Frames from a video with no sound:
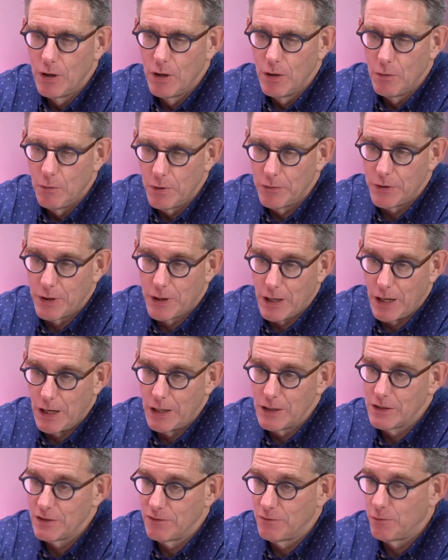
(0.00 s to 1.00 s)
with the
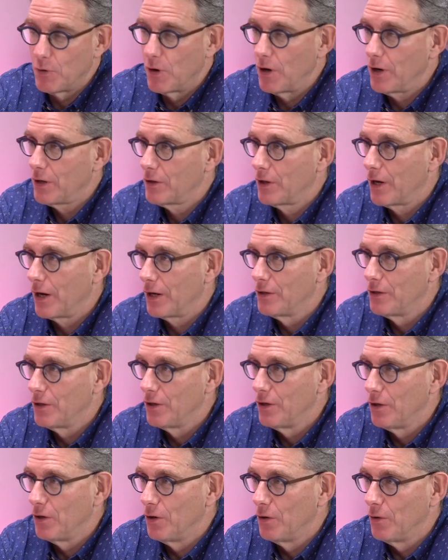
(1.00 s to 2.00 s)
kinds of work that I
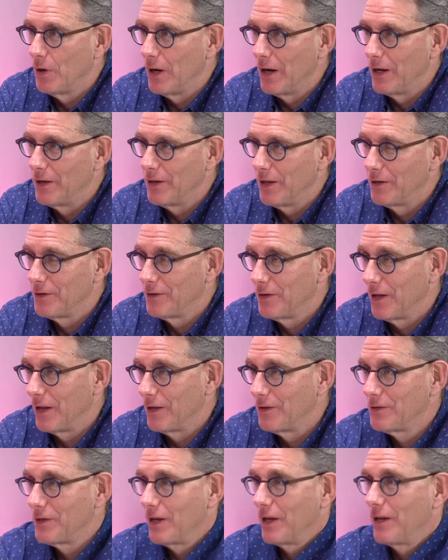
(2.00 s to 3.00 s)
do,
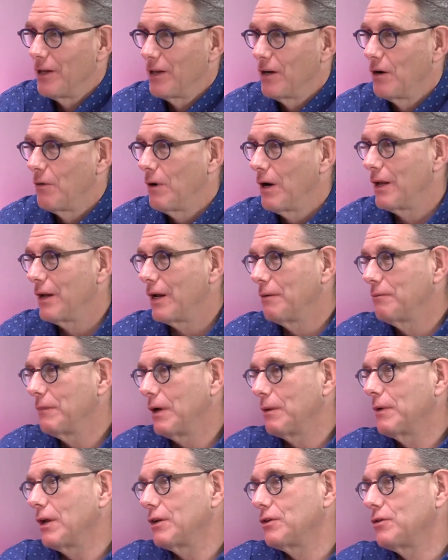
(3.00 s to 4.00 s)
and saying, you know what,
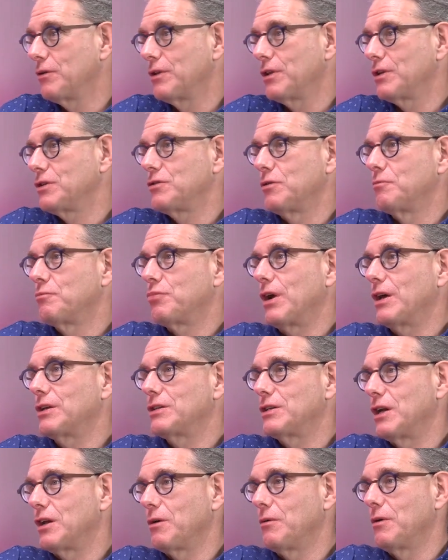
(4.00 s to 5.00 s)
I'm not doing this to
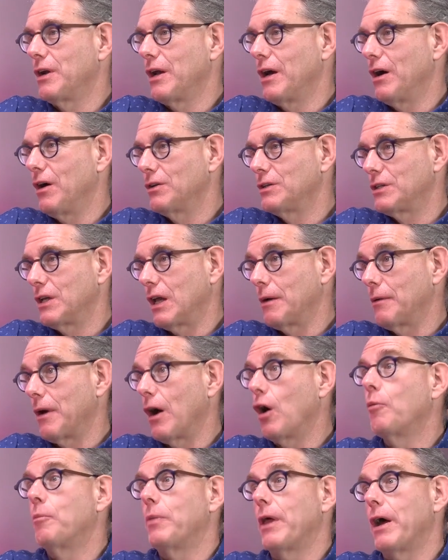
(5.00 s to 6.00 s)
impress anyone else. I
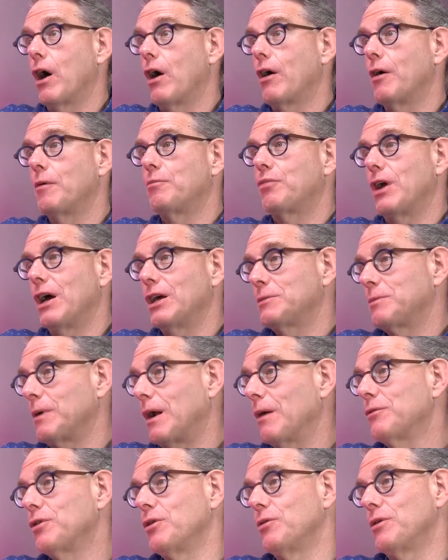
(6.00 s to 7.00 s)
hope they are impressed, but
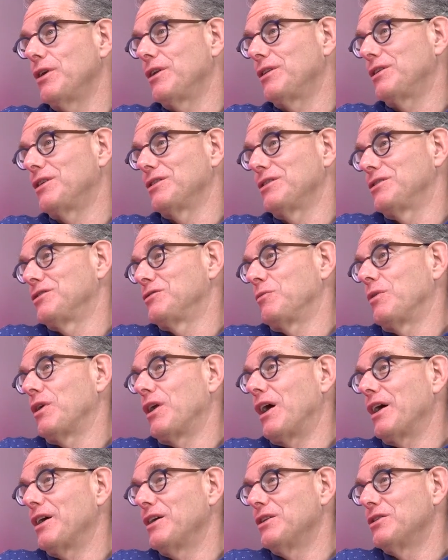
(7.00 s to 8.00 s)
I'm doing it because it's what
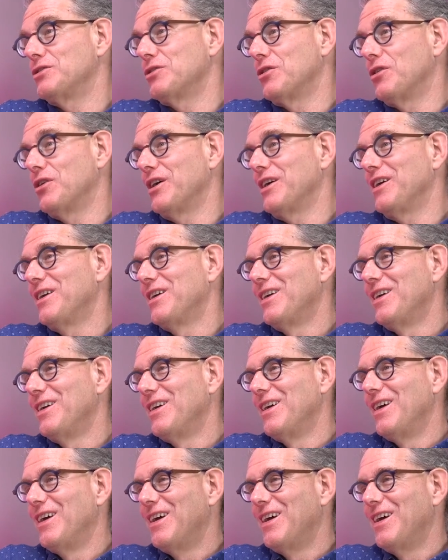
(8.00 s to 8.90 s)
I enjoy. Yeah.